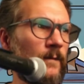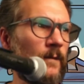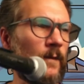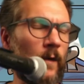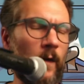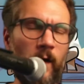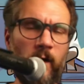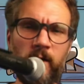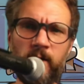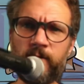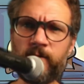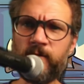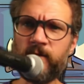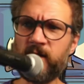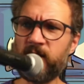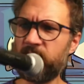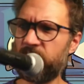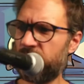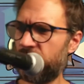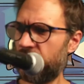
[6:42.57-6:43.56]
all of
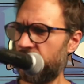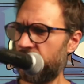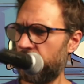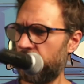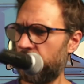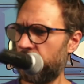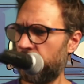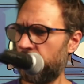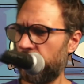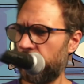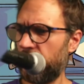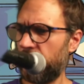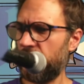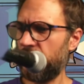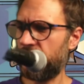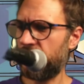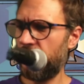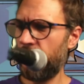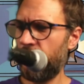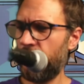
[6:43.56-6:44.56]
these
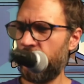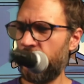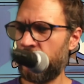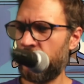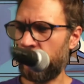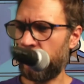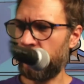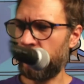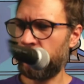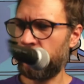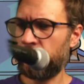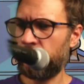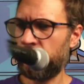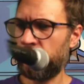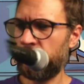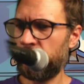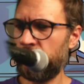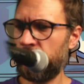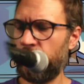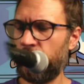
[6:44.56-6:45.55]
these different
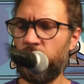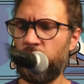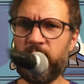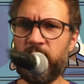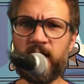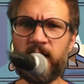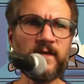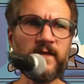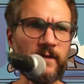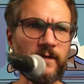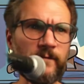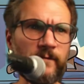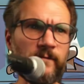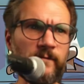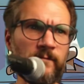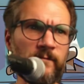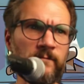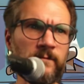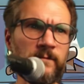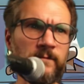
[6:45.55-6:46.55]
ways of
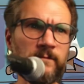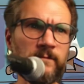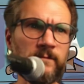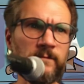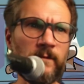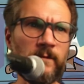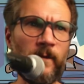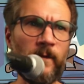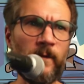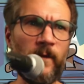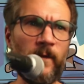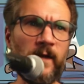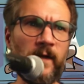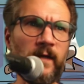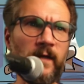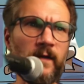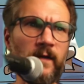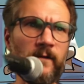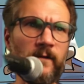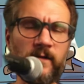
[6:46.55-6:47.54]

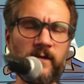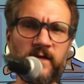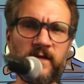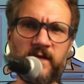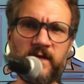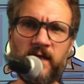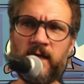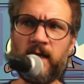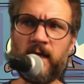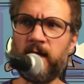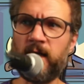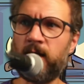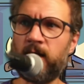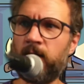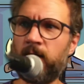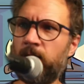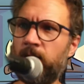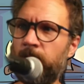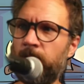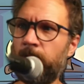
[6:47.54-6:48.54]
thinking of your singing
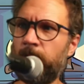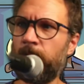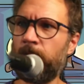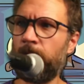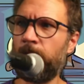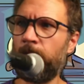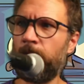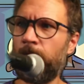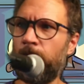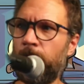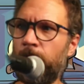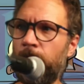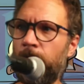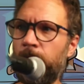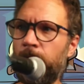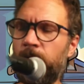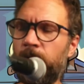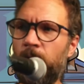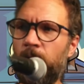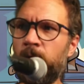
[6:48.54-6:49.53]

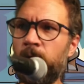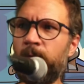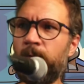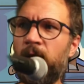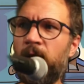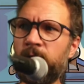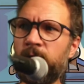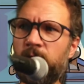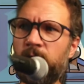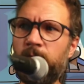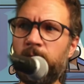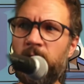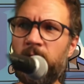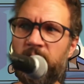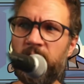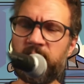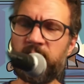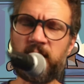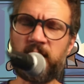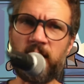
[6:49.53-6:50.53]
don't amount to
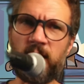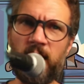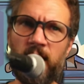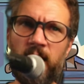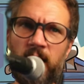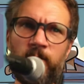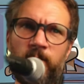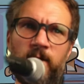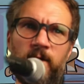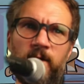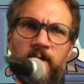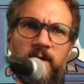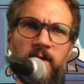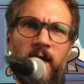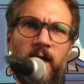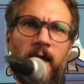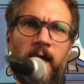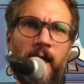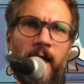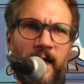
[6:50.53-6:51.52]
much if you're
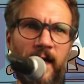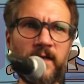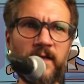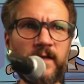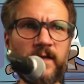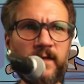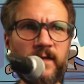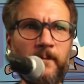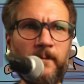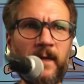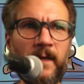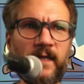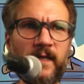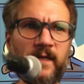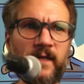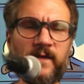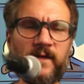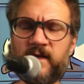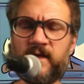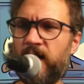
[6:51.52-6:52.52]
not actually
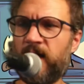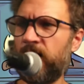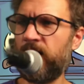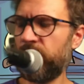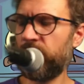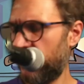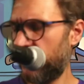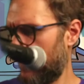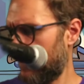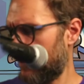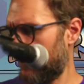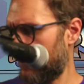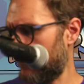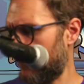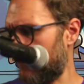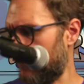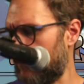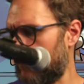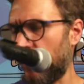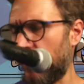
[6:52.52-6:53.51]
making the sounds that you
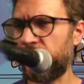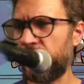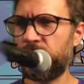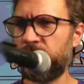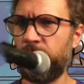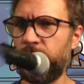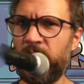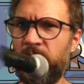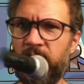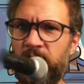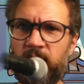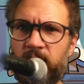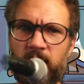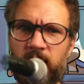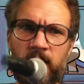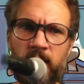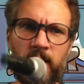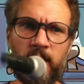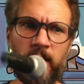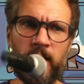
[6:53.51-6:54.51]
wanted to make.
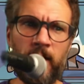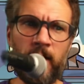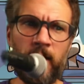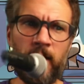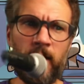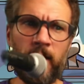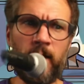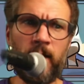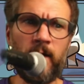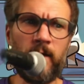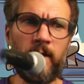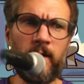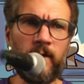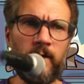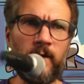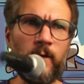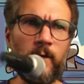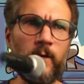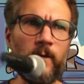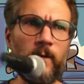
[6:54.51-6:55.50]

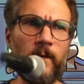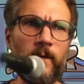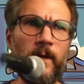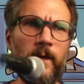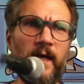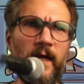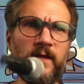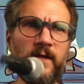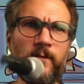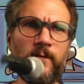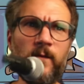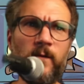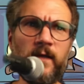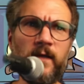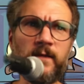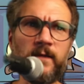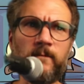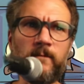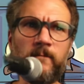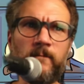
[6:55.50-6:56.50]
So that's
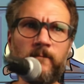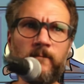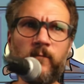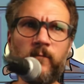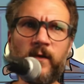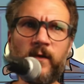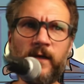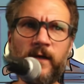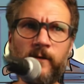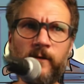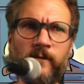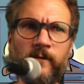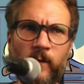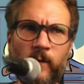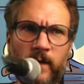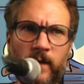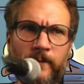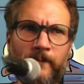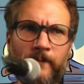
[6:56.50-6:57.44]
what we're here for.